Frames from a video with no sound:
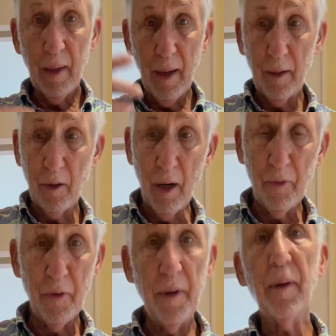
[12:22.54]
and
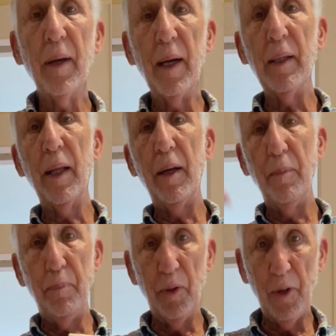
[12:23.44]
cover it and let
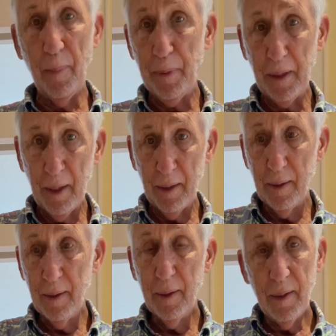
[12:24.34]
it build up again.
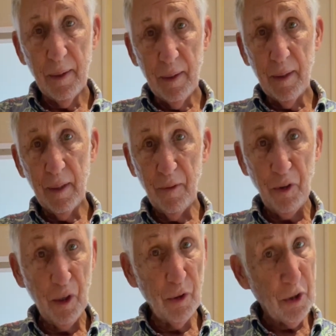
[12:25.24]
If
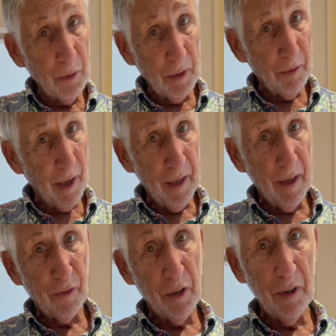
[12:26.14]
you don't do it right
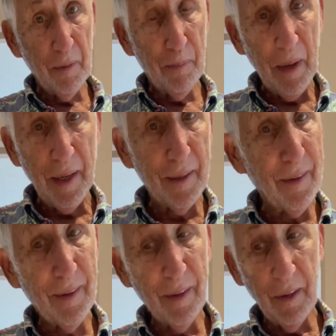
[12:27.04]
after you've
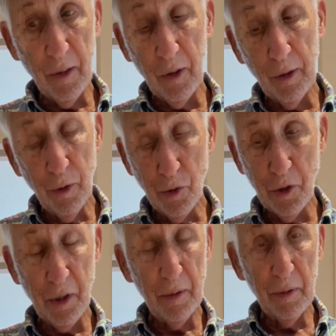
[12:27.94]
baked, you could
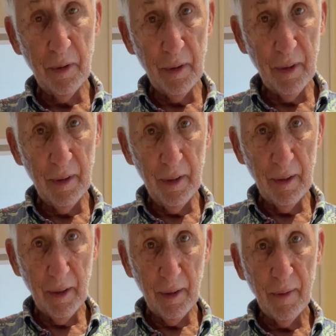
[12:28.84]
lose the
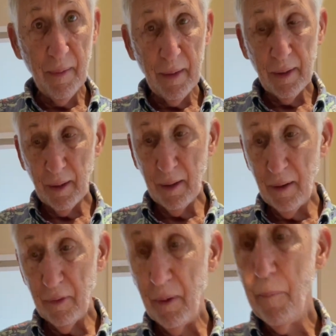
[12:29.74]
leaven.